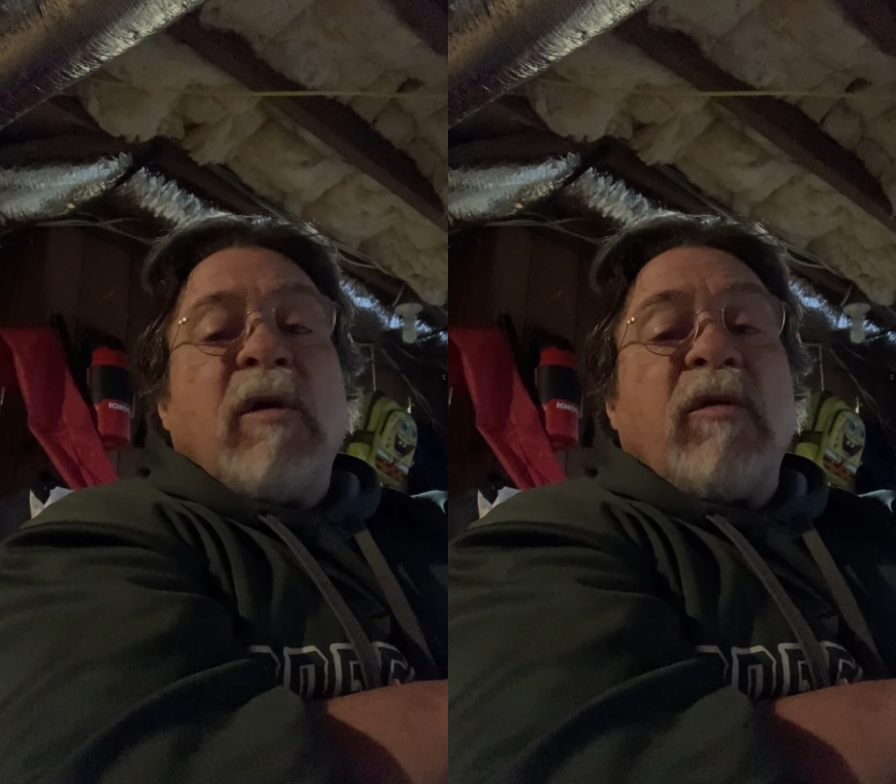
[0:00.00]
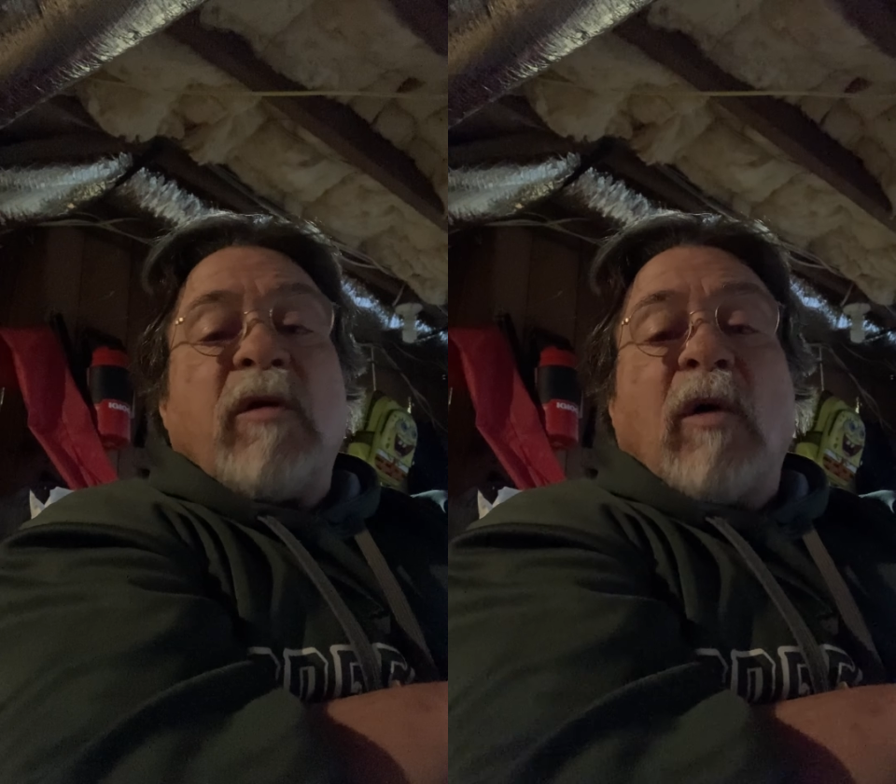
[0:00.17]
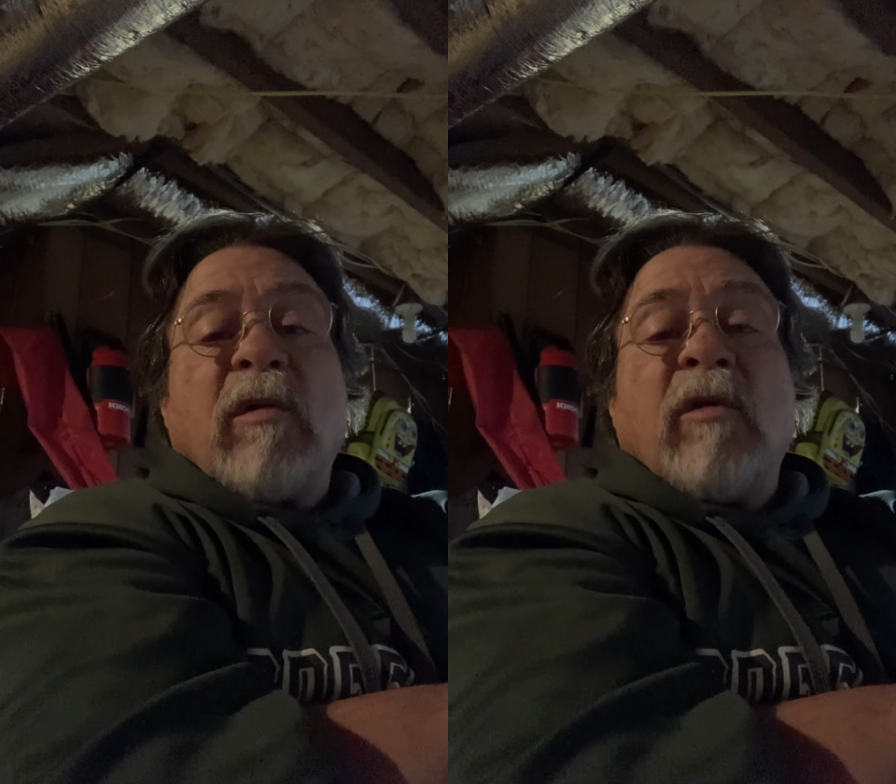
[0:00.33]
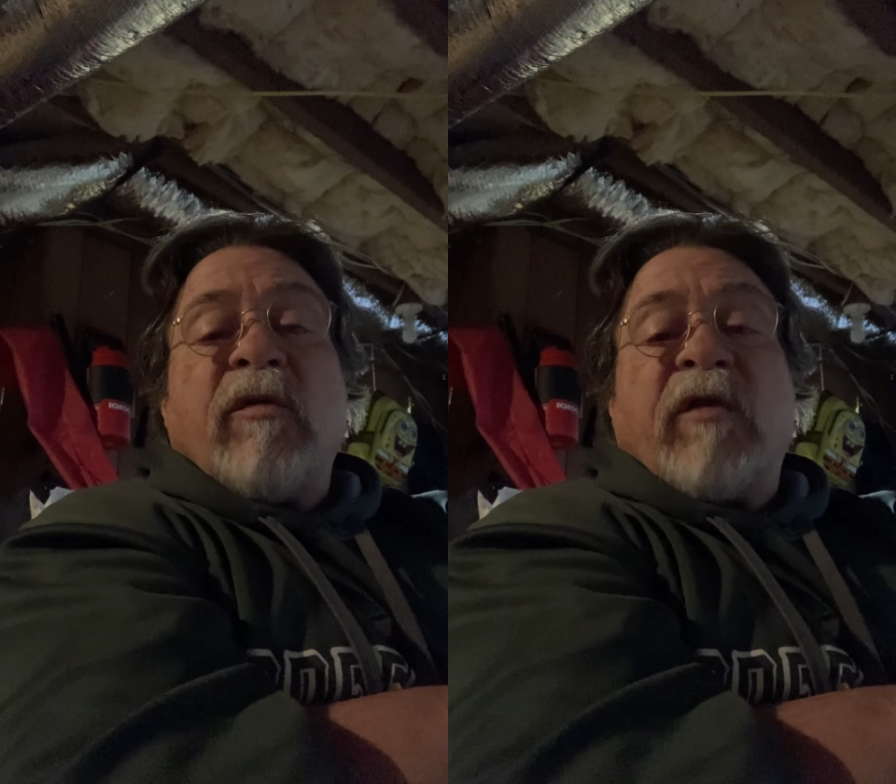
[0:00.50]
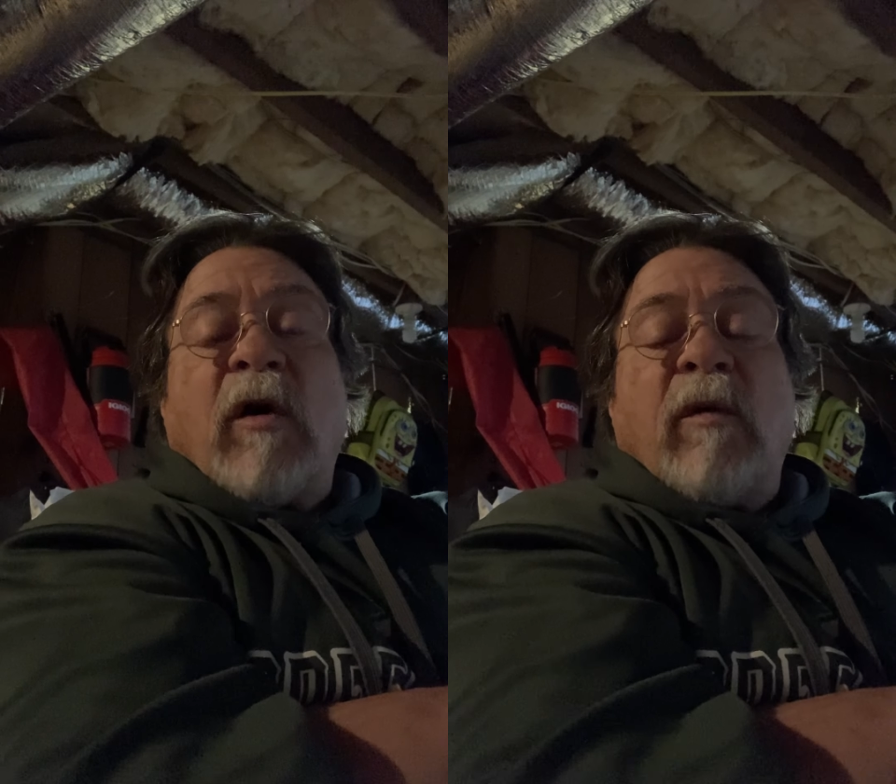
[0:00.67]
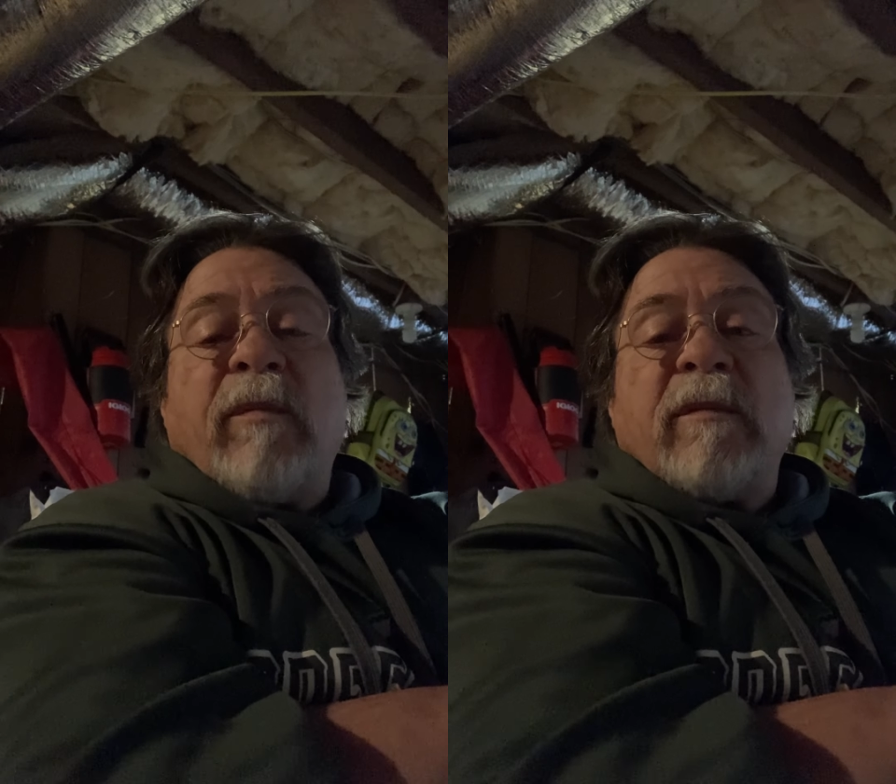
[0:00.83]
Don't lose
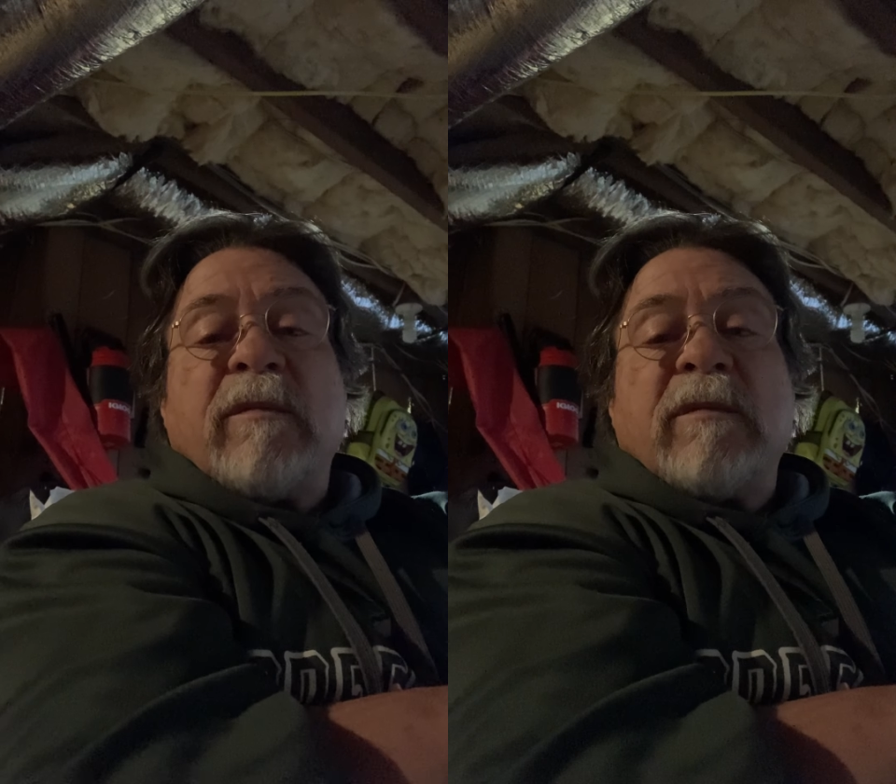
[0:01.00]
hope.